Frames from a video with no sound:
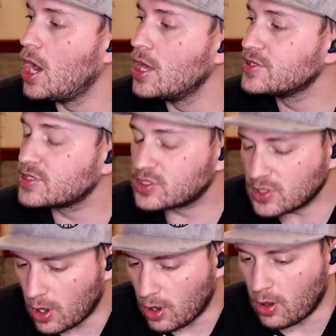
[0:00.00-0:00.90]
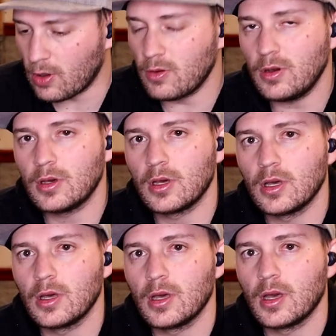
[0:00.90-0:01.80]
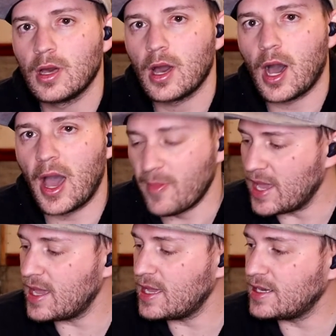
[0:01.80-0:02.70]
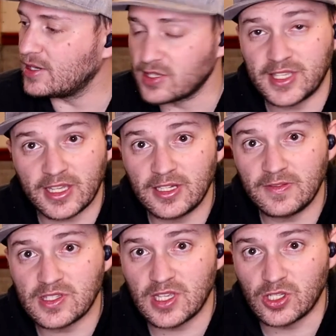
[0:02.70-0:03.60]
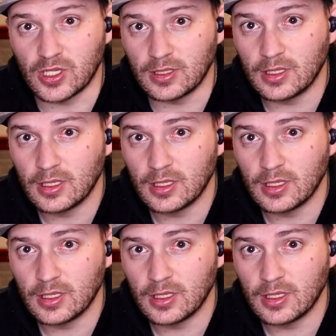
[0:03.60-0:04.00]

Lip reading: So I made an executive decision